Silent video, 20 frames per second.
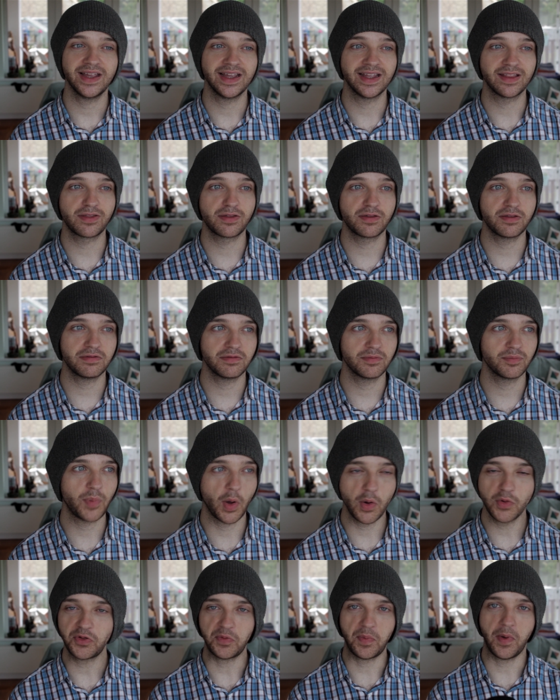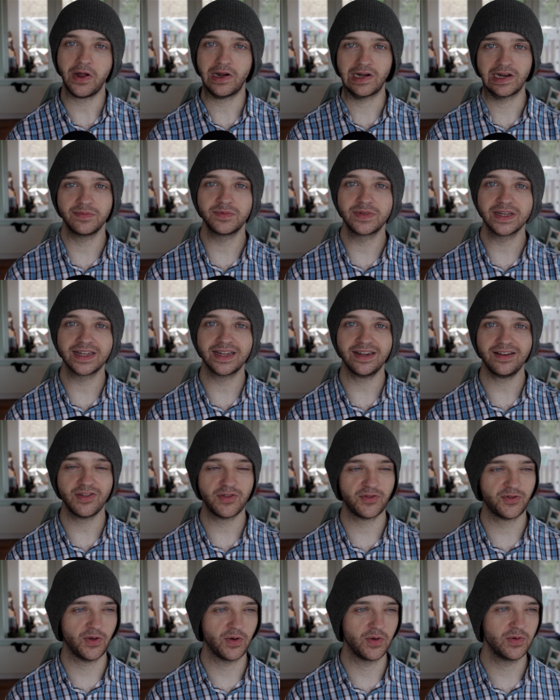It's post-apocalyptic,
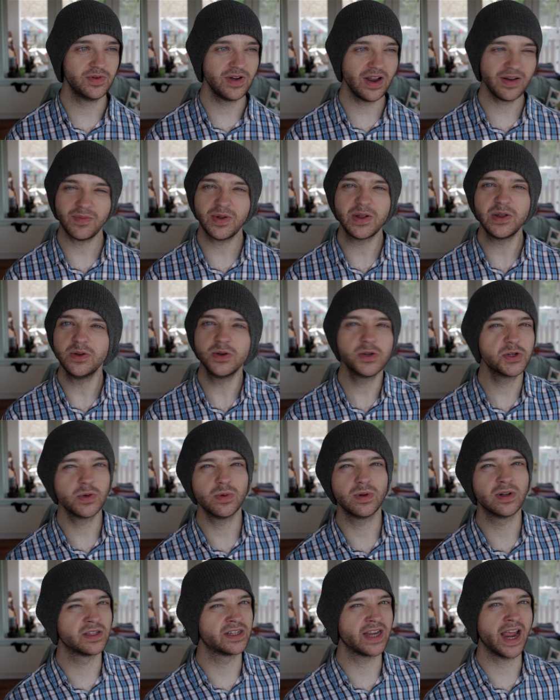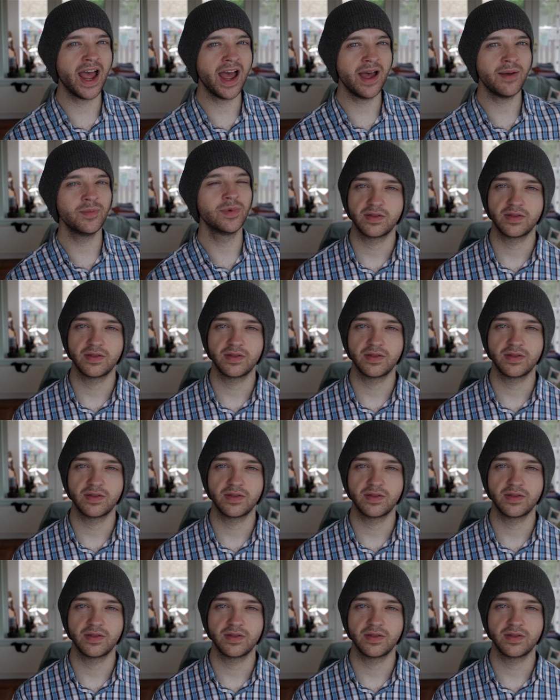so not my usual jam,